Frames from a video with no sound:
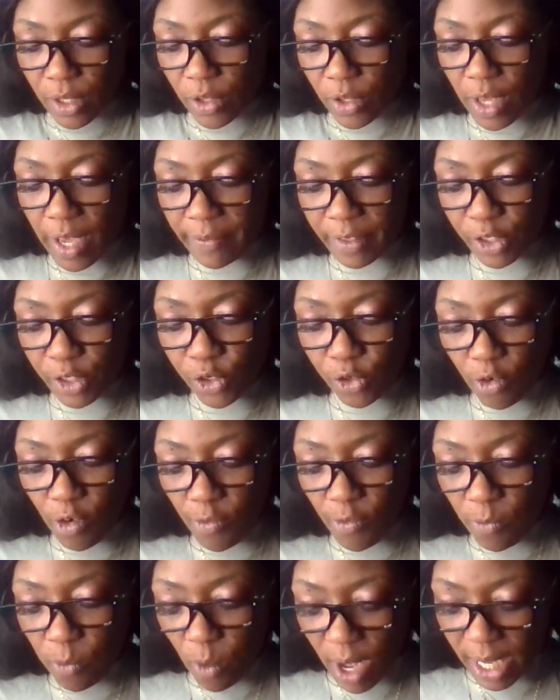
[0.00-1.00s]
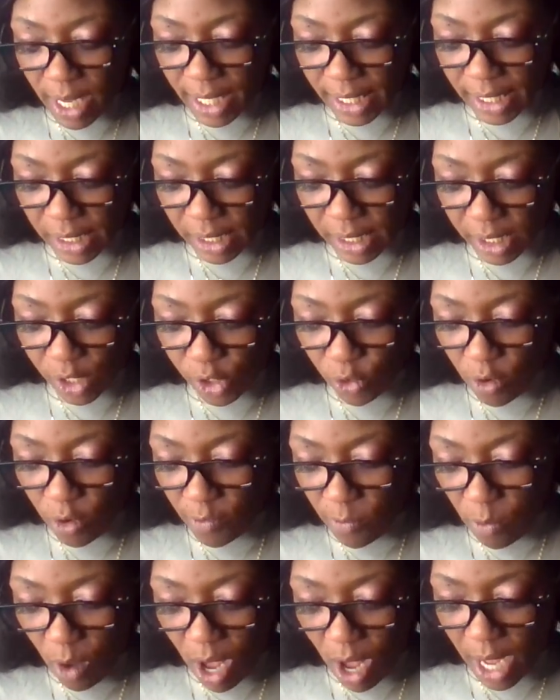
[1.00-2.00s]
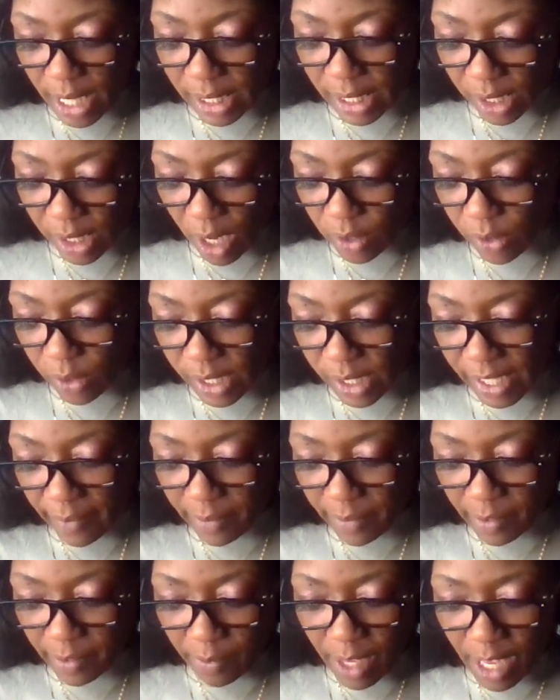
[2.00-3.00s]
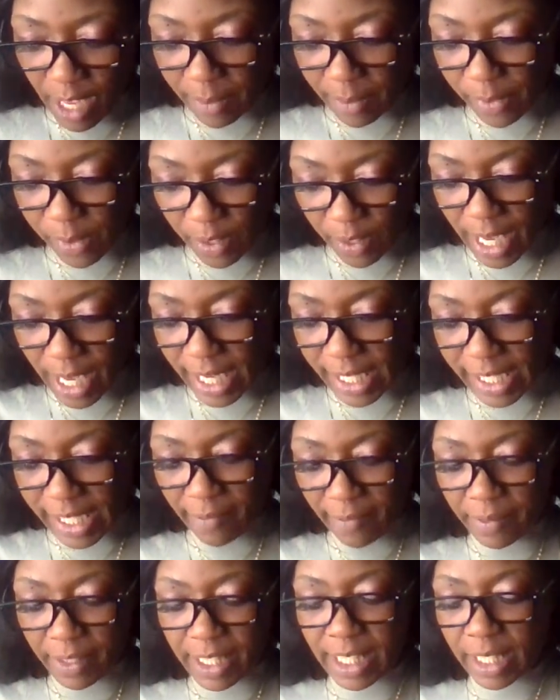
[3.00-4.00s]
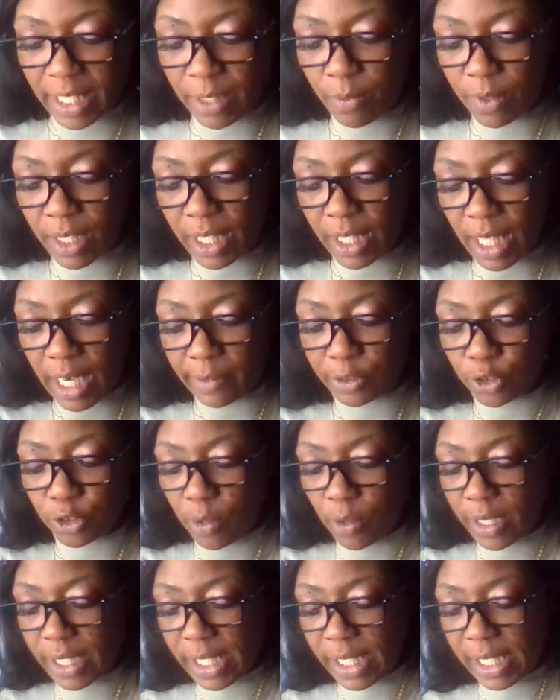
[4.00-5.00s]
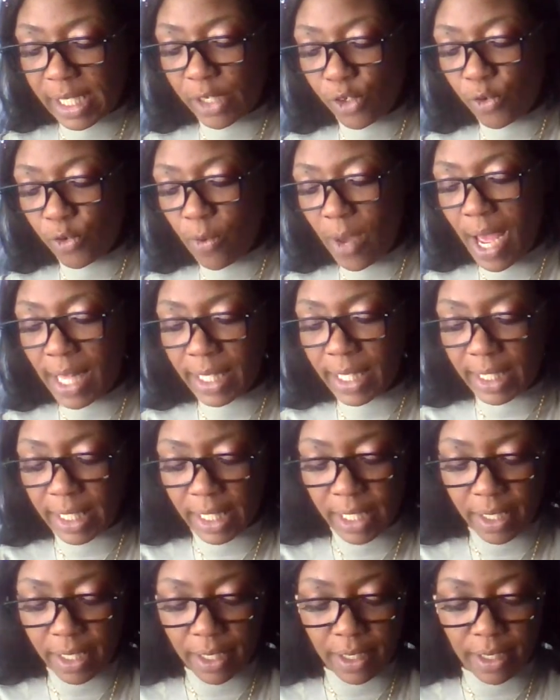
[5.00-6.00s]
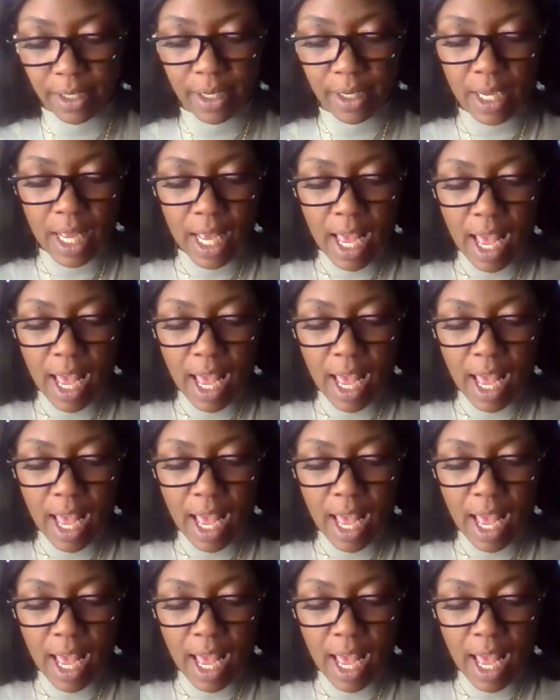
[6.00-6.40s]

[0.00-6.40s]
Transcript: You have the two of one, two of wands, also seven of cups. So yeah, definitely dealing with a lot of choices and duality here.